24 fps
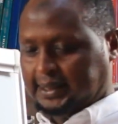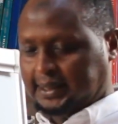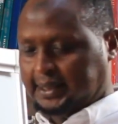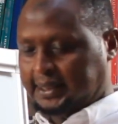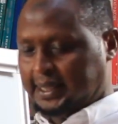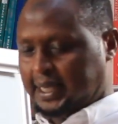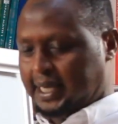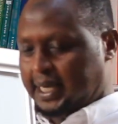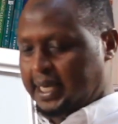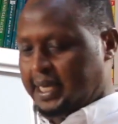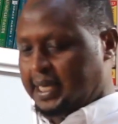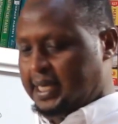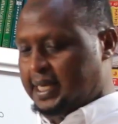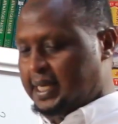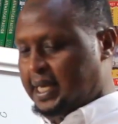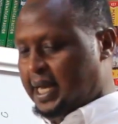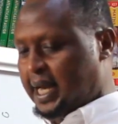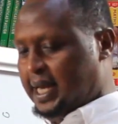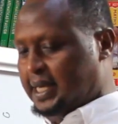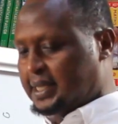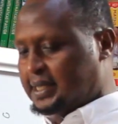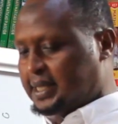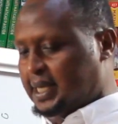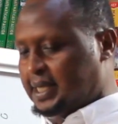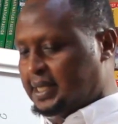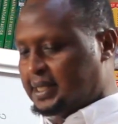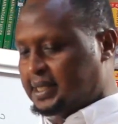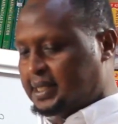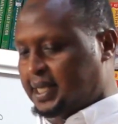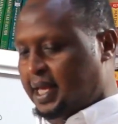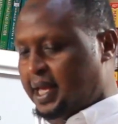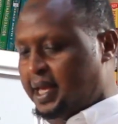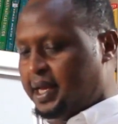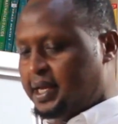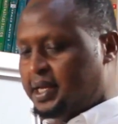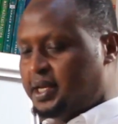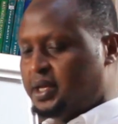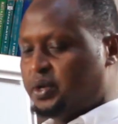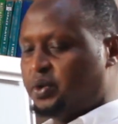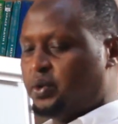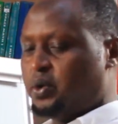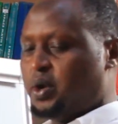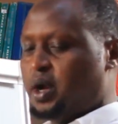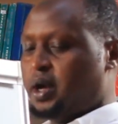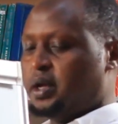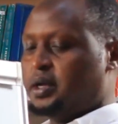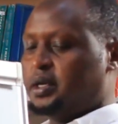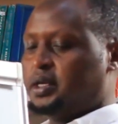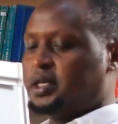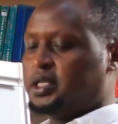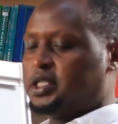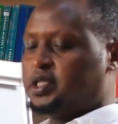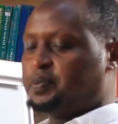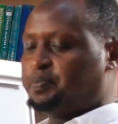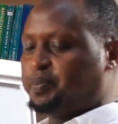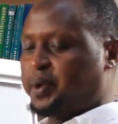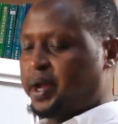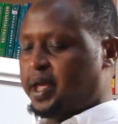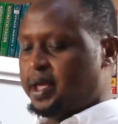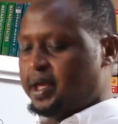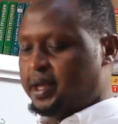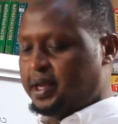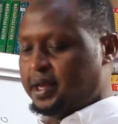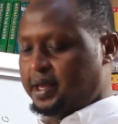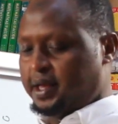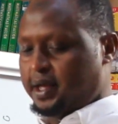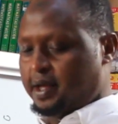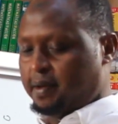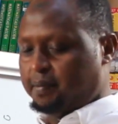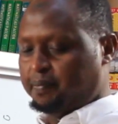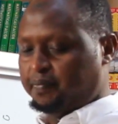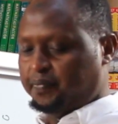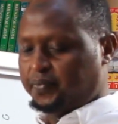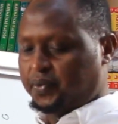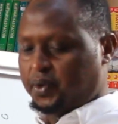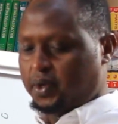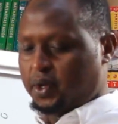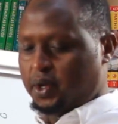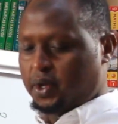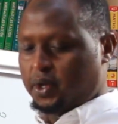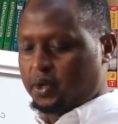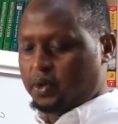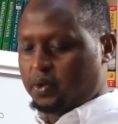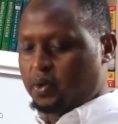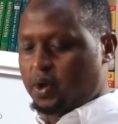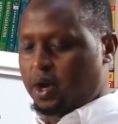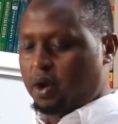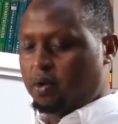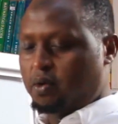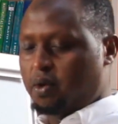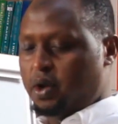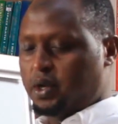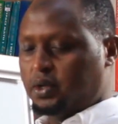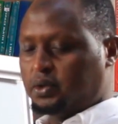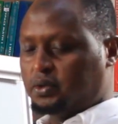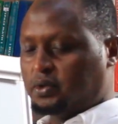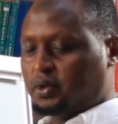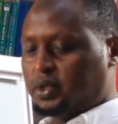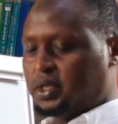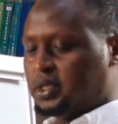Then, as I said, you are displaying them. You are going to